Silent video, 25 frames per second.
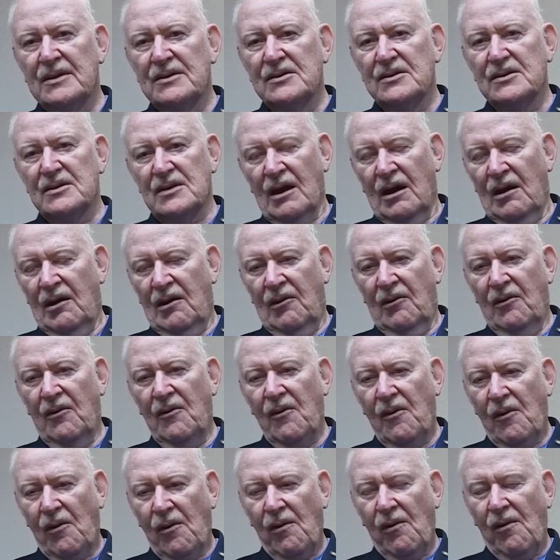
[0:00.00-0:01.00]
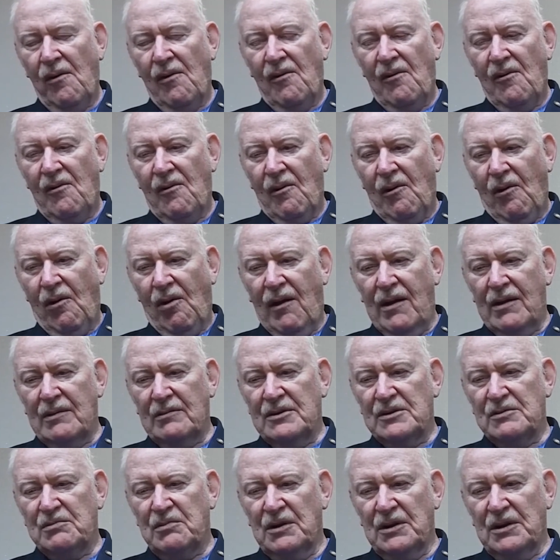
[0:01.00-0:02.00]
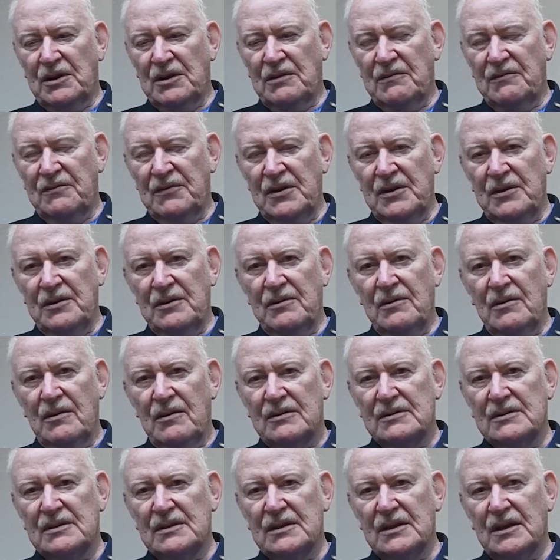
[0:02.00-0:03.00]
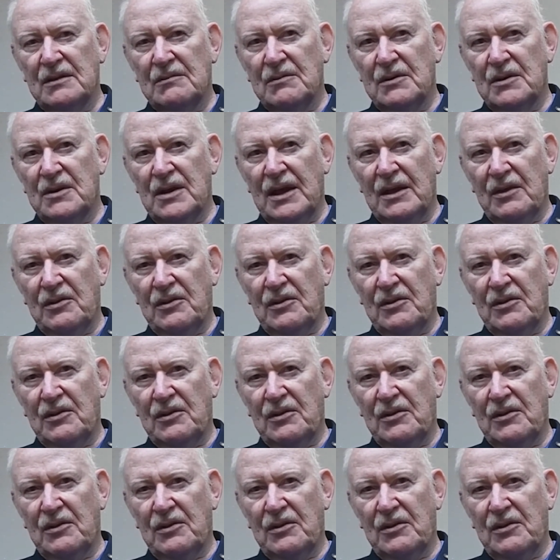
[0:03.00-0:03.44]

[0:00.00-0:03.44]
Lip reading: So I was one of the few. There were like